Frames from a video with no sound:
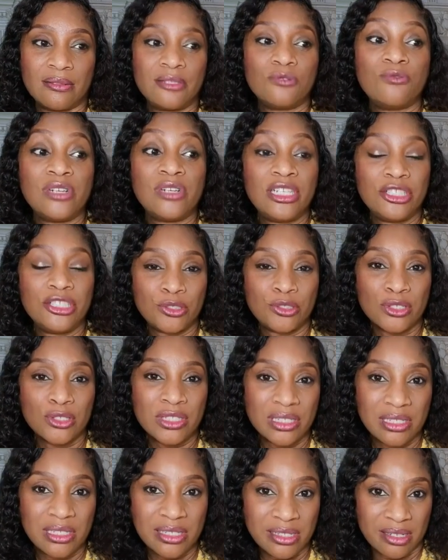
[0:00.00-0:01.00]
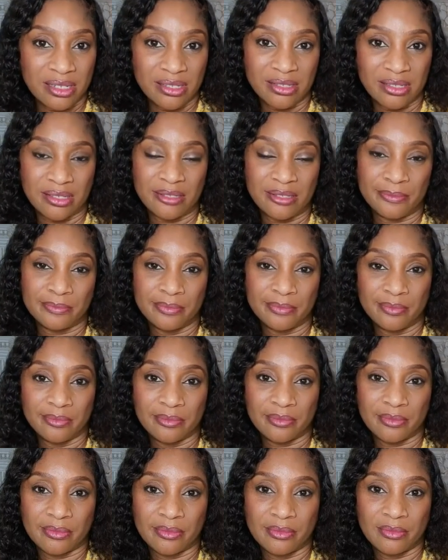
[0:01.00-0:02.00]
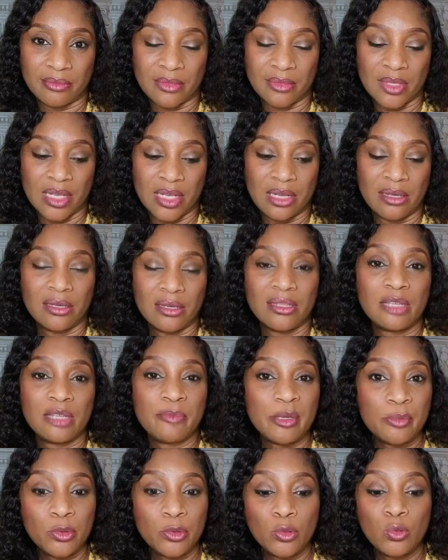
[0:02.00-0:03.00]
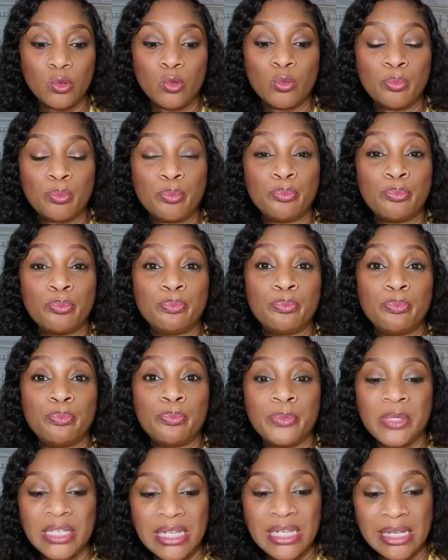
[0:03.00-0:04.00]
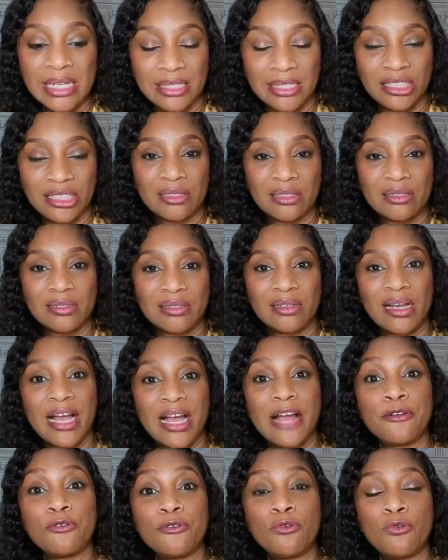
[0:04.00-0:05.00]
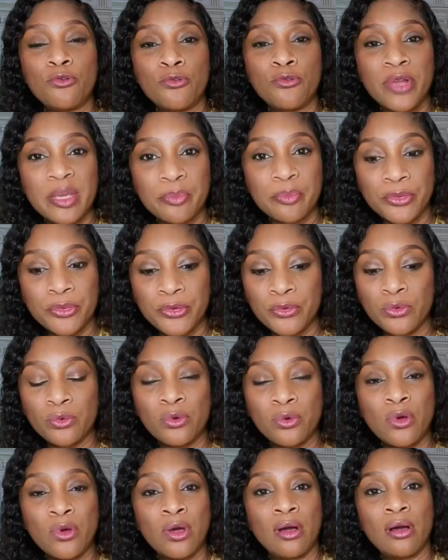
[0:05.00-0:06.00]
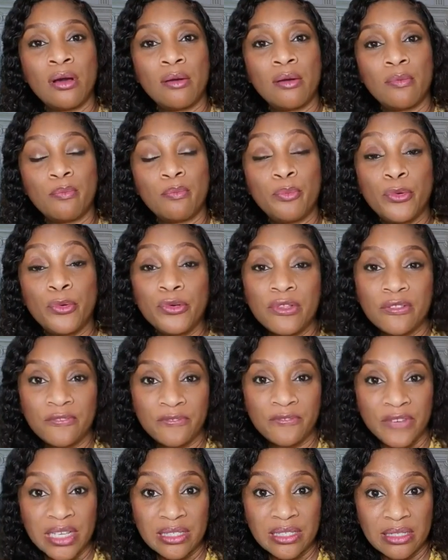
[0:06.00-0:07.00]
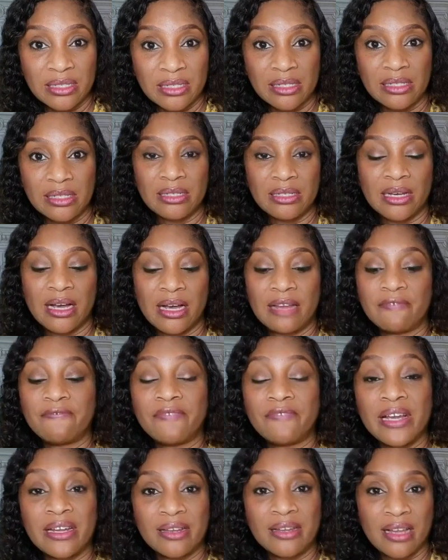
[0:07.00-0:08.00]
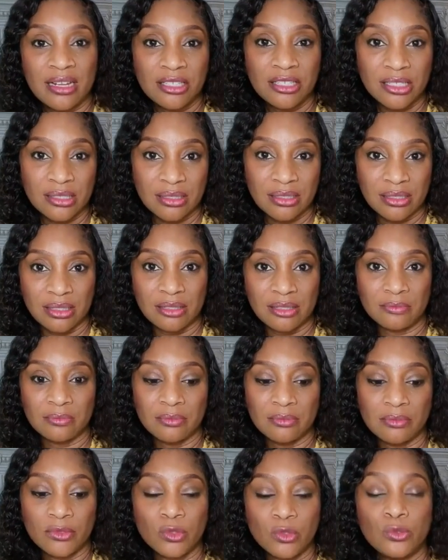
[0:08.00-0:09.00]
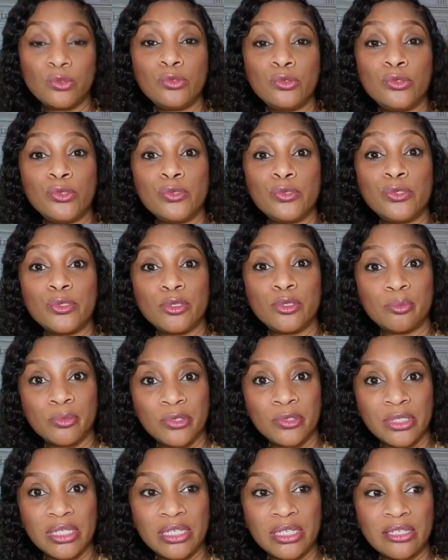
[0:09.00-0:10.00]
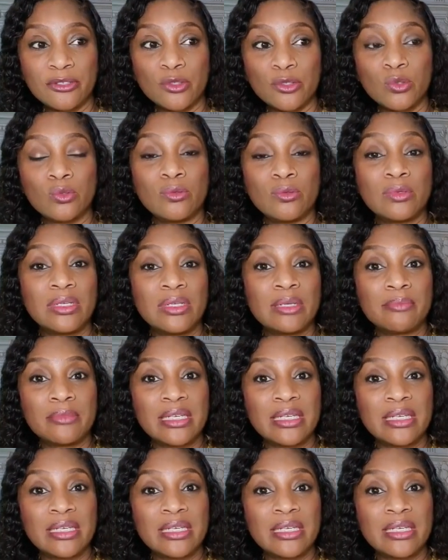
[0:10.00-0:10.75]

the religious leaders, the people who pillage and rape you both physically and financially, who use your money to